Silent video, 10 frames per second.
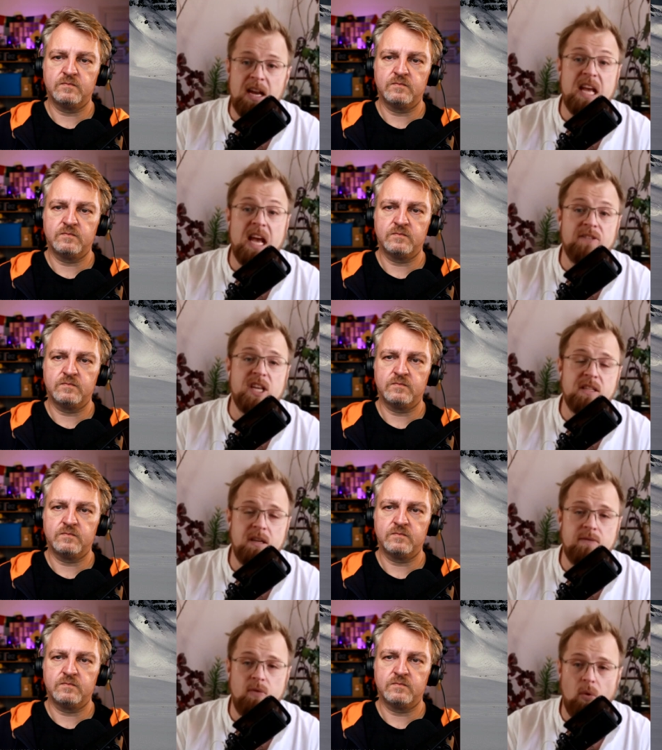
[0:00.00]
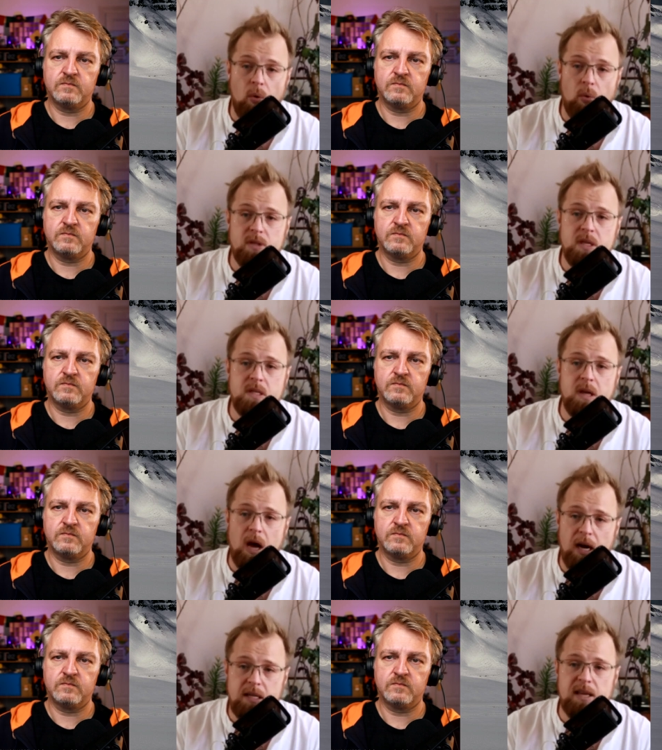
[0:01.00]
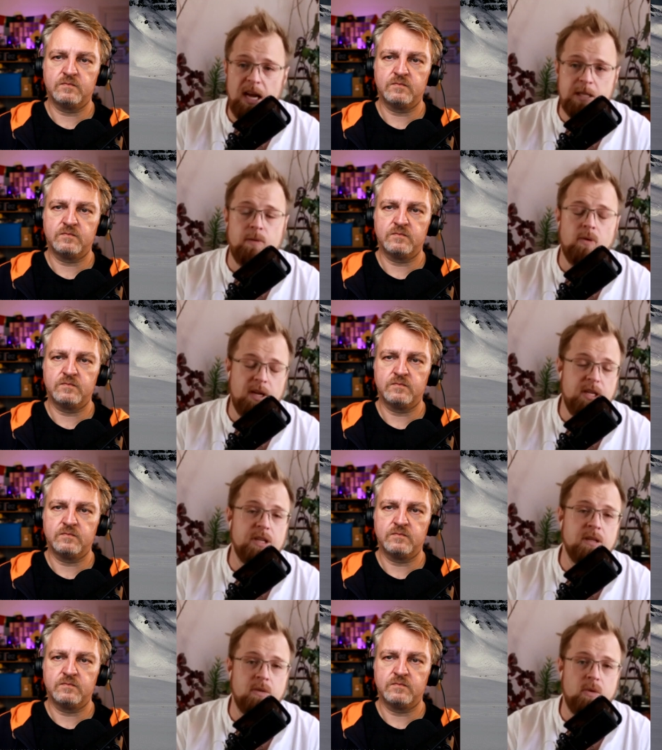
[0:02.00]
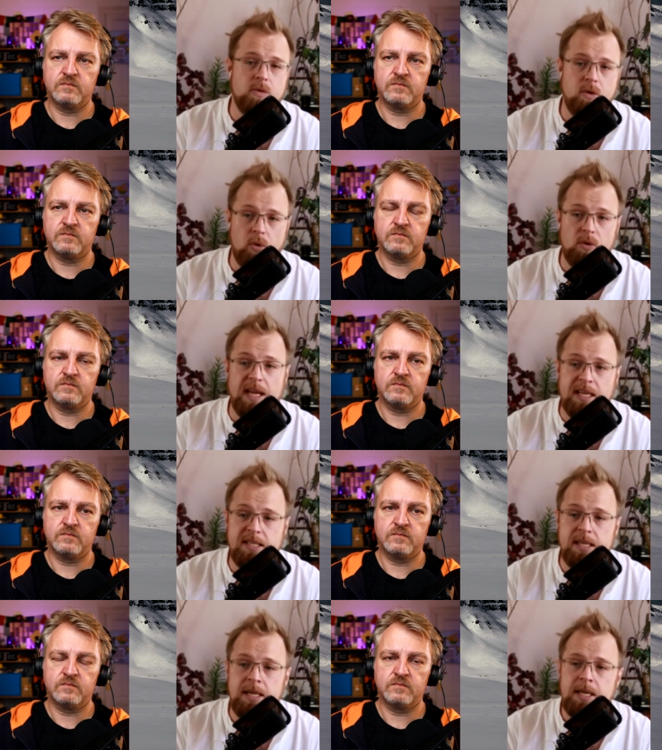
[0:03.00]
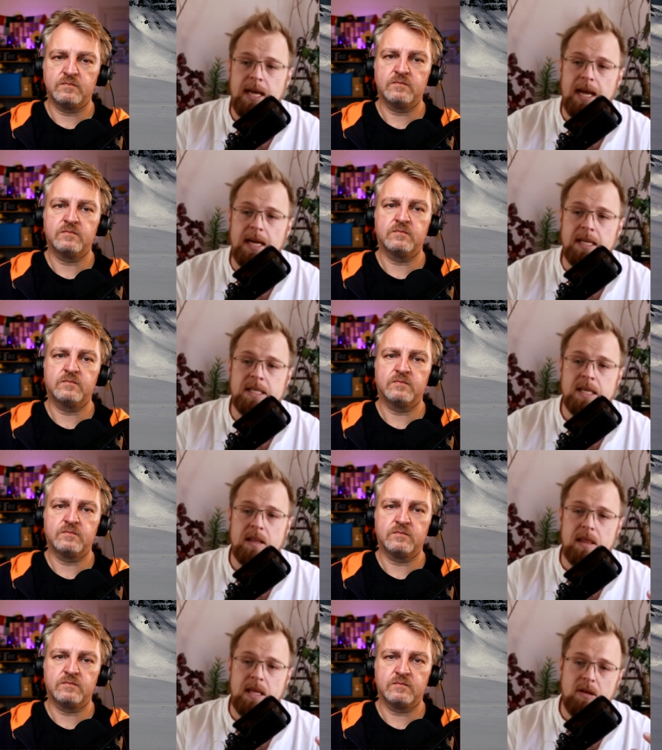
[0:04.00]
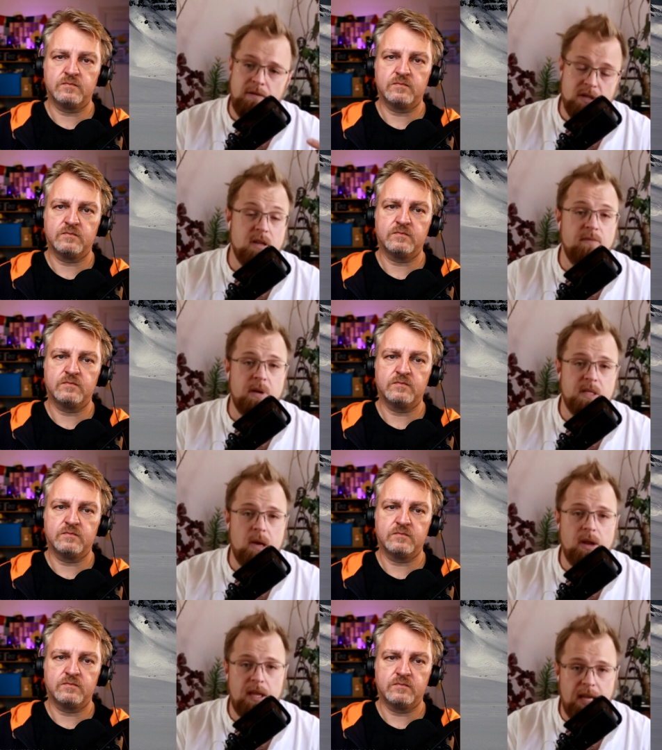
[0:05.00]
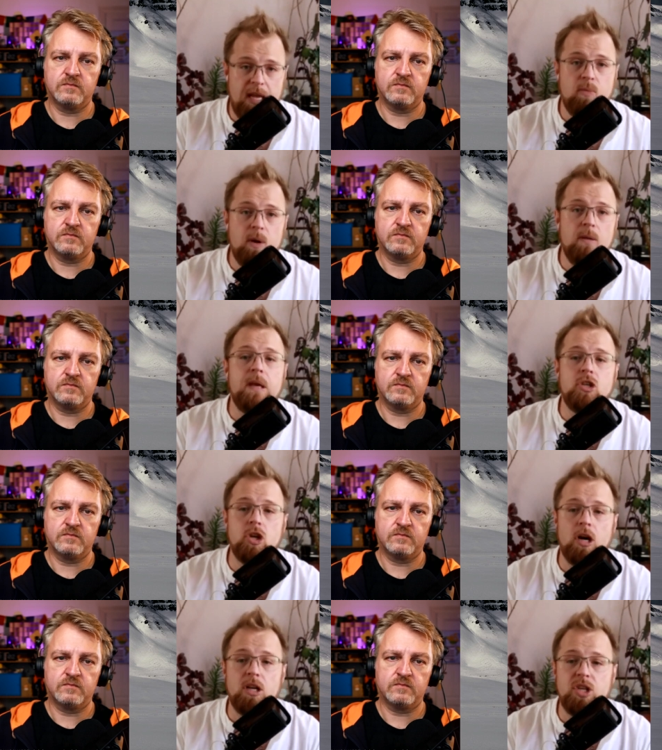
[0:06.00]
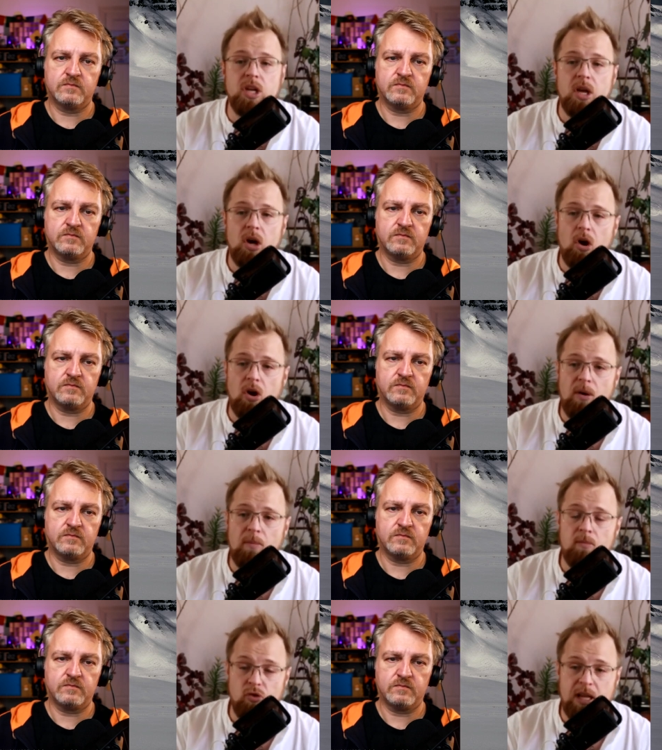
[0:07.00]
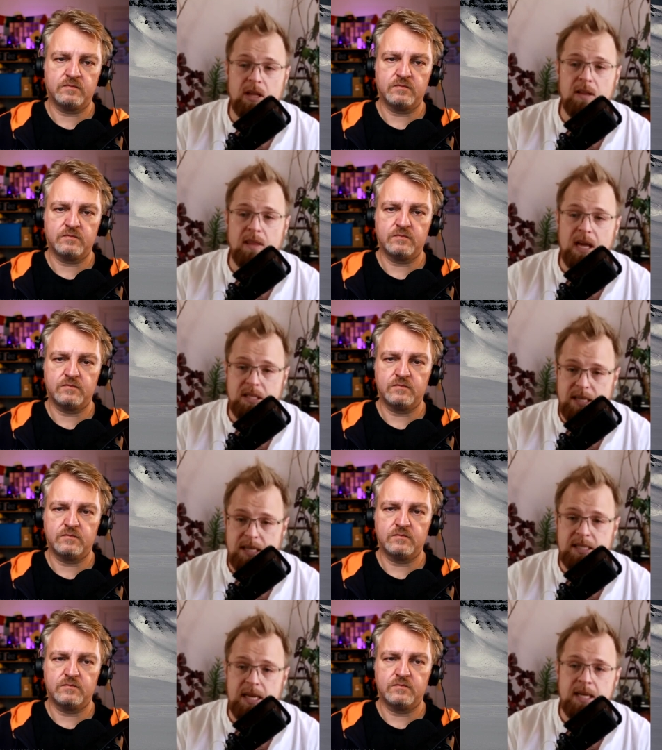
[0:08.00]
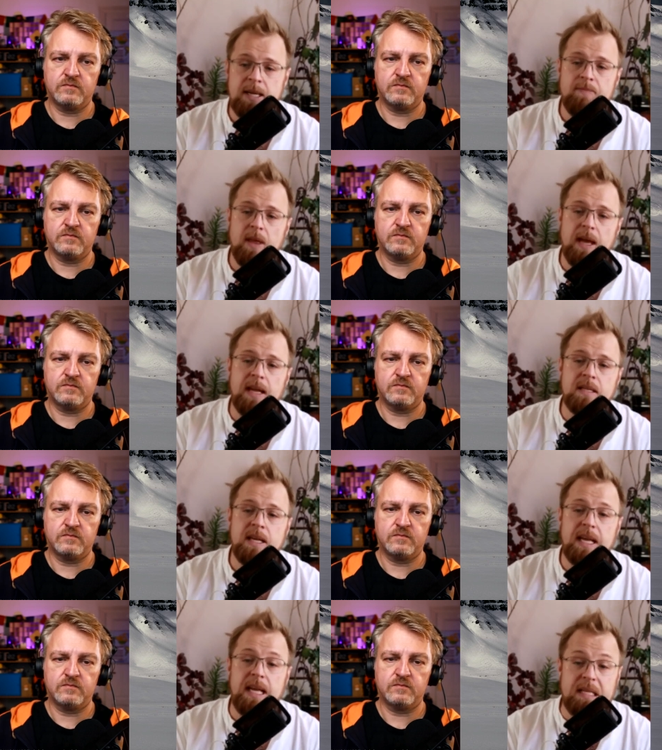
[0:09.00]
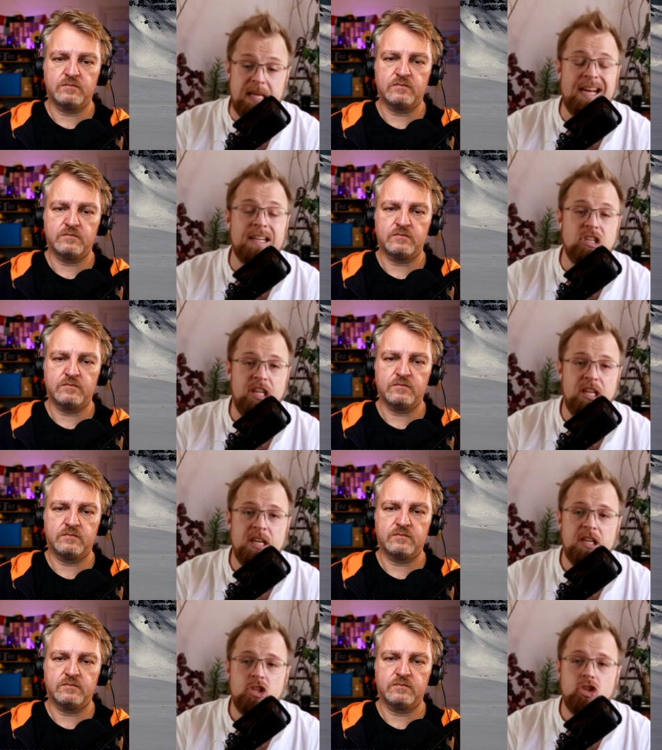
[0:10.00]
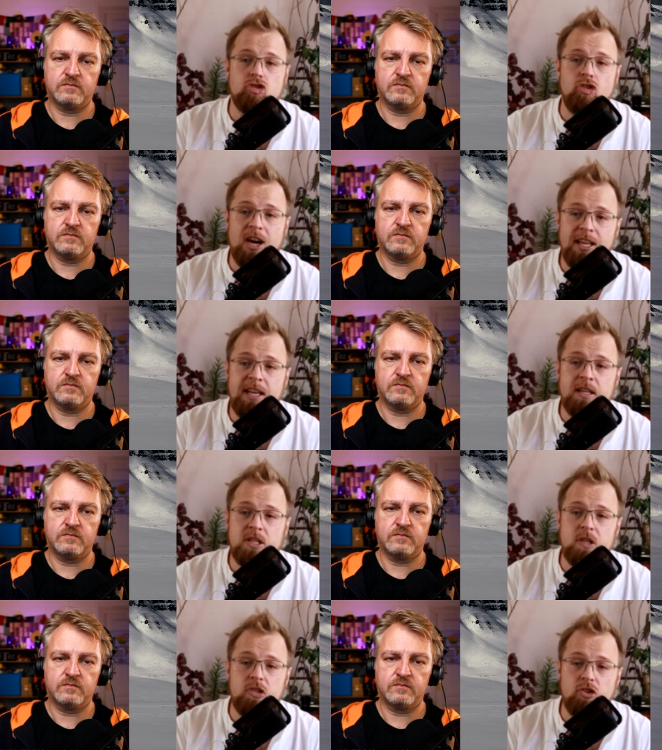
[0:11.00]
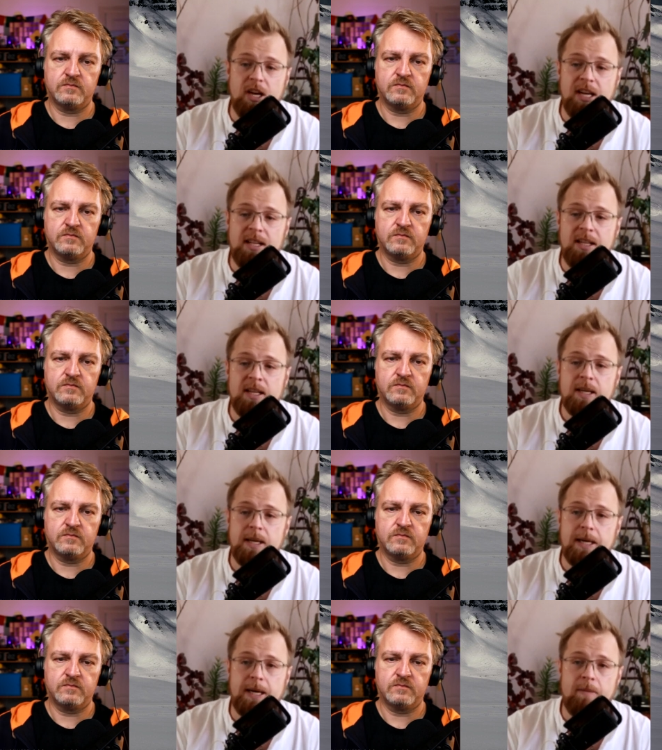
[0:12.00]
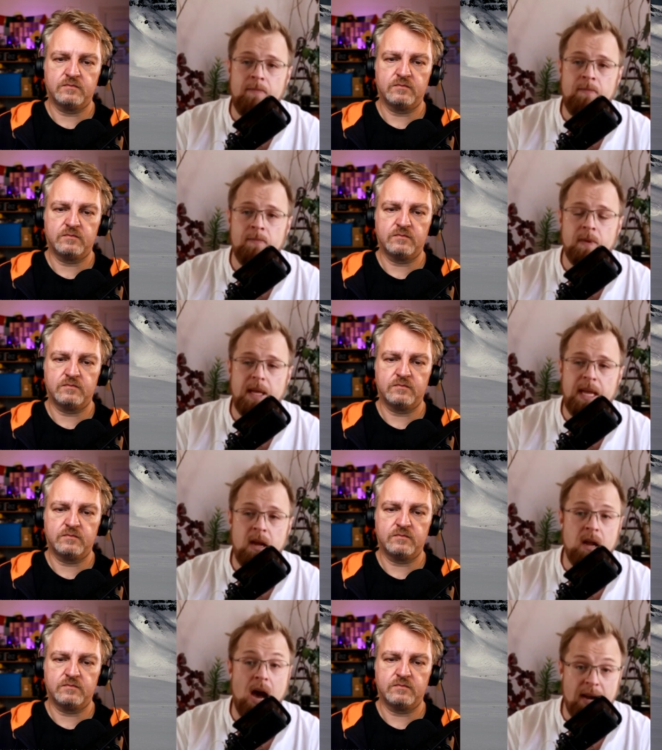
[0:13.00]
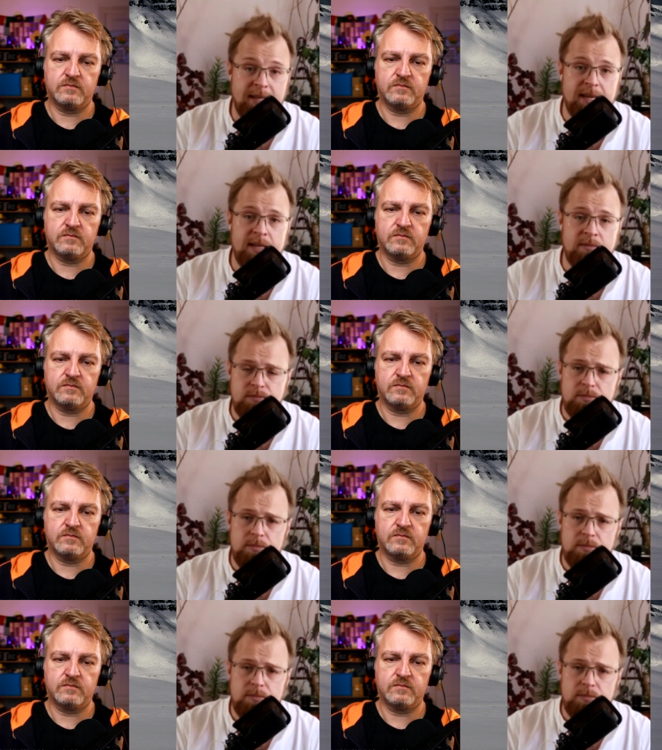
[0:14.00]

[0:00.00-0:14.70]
Speaker 1: NSF Center for Oldest Ice Exploration called Coldex. And the University of Minnesota here will be in charge um, running that center and is actually trying to drill um, in Antarctica